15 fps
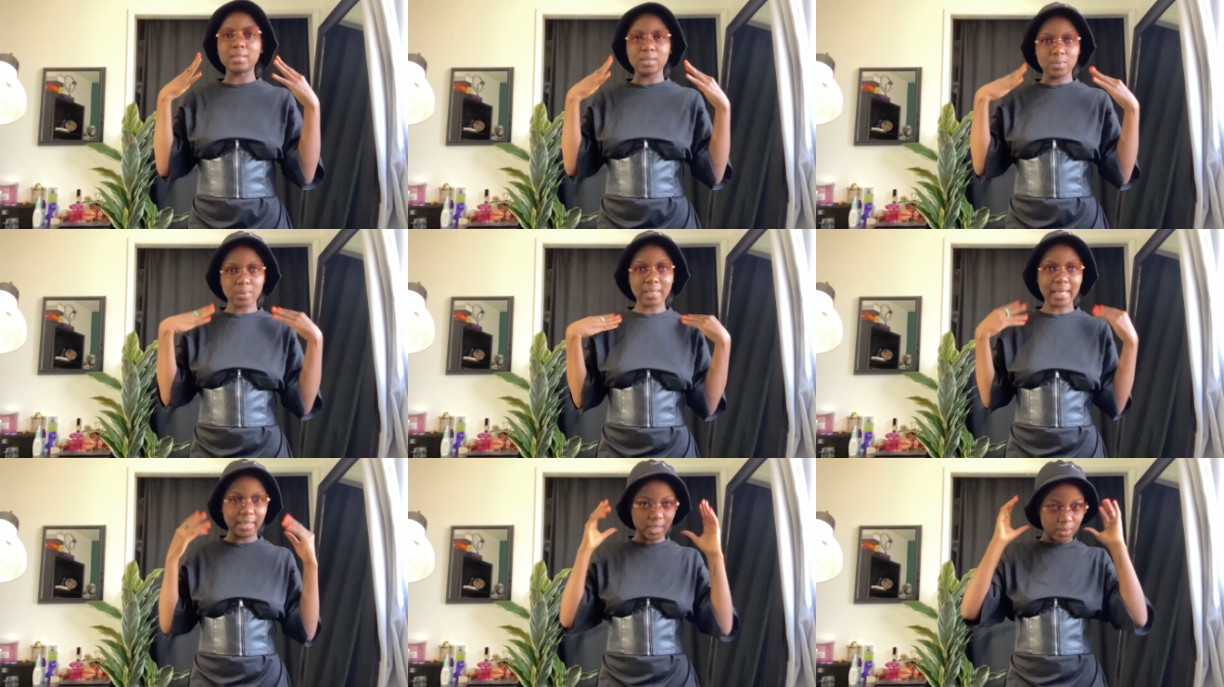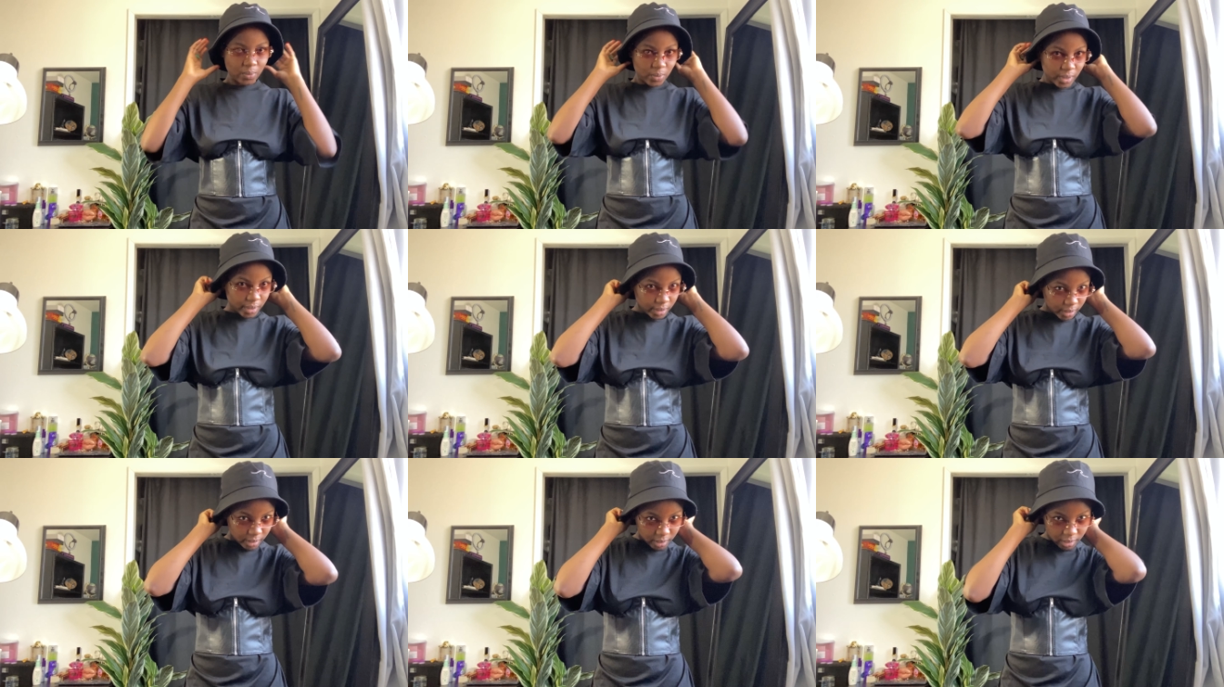this with like a wig
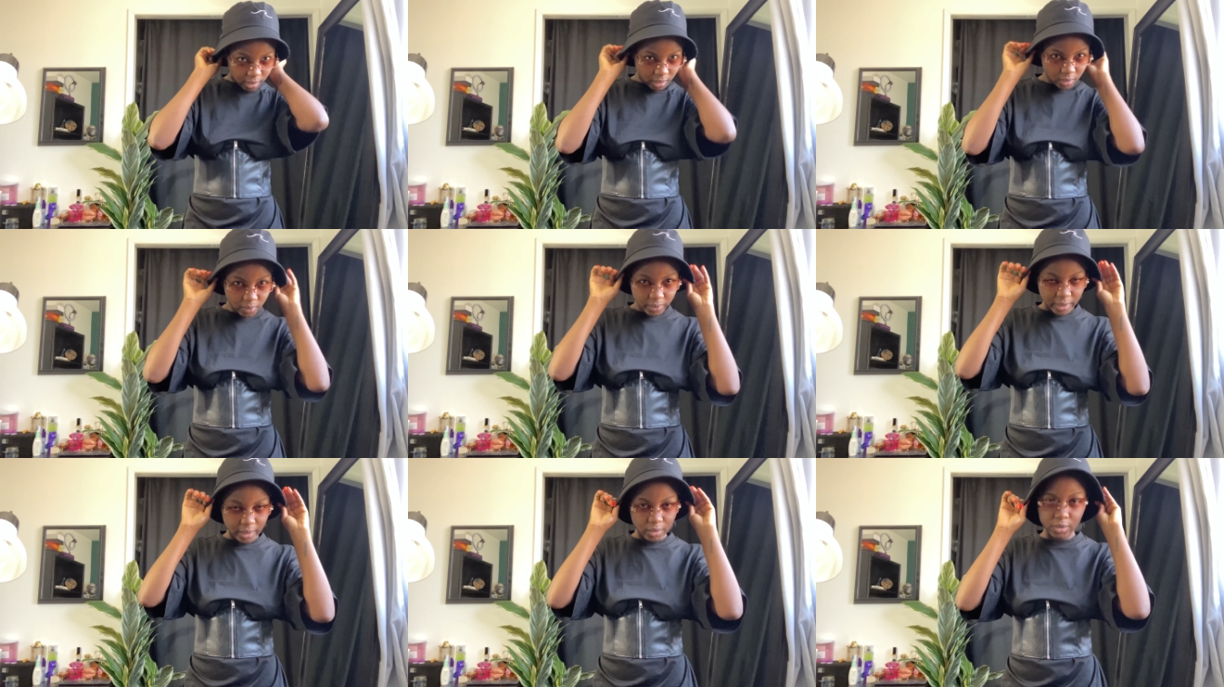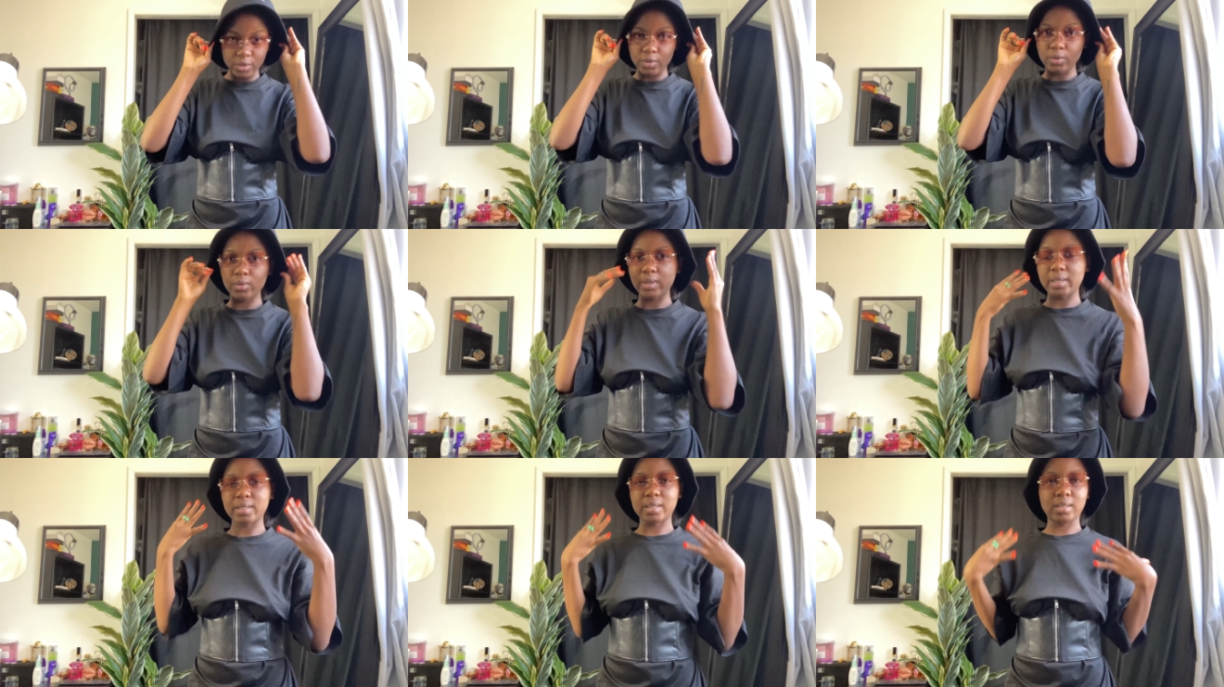underneath when I do,
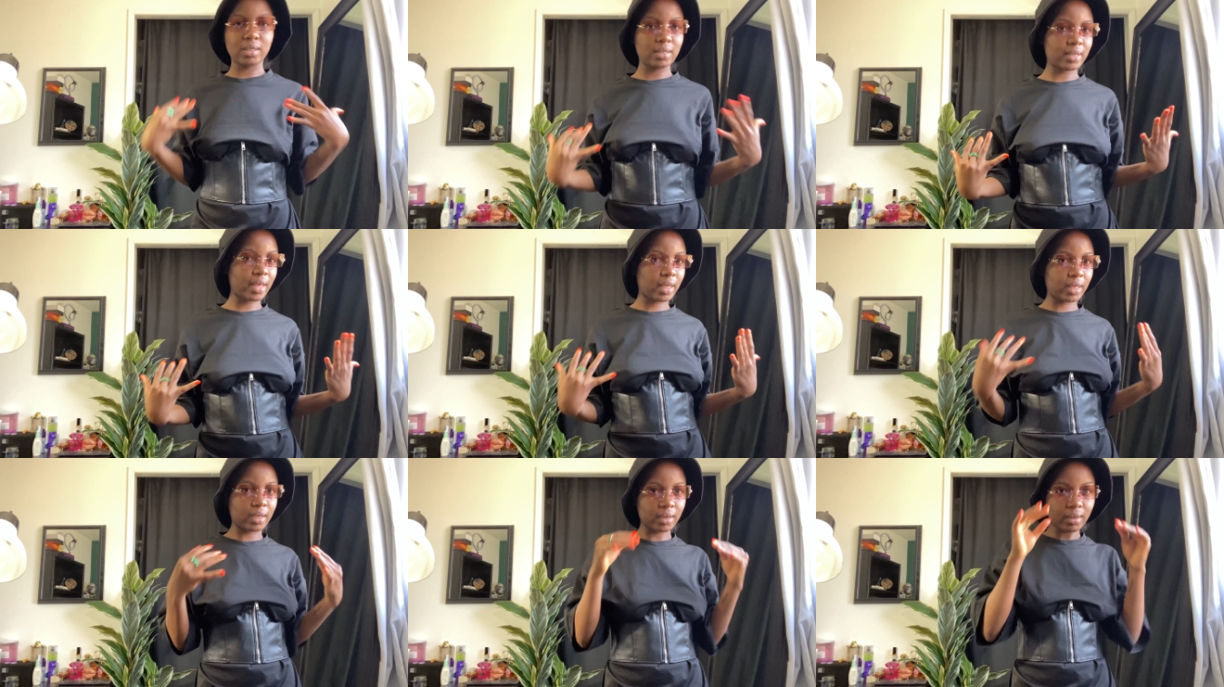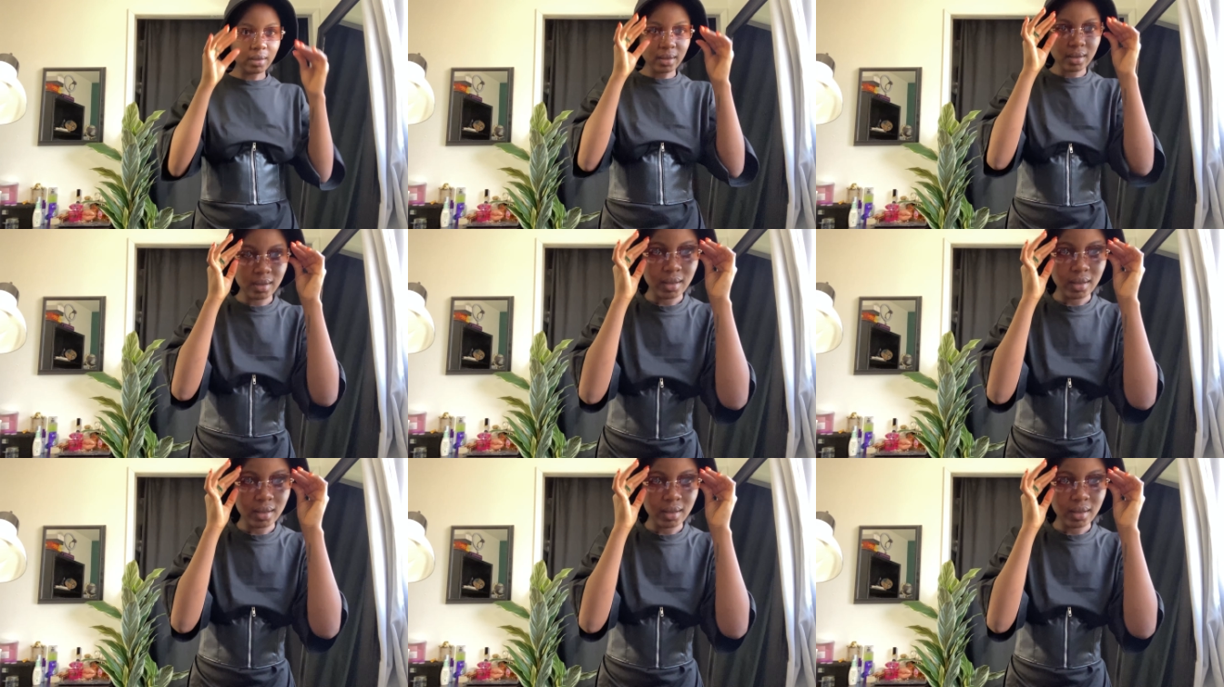because I need hair.